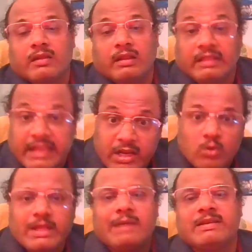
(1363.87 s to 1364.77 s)
They know
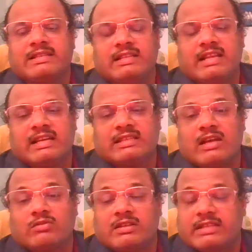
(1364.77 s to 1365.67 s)
that basically that
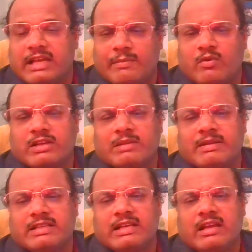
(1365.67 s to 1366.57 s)
1,000 CRM project
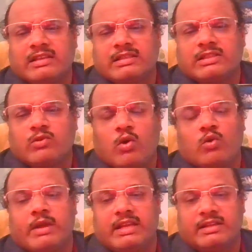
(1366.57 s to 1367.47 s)
basically is
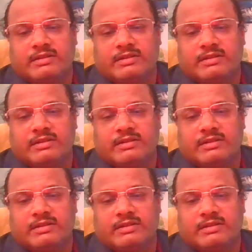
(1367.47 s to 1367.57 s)
ongoing,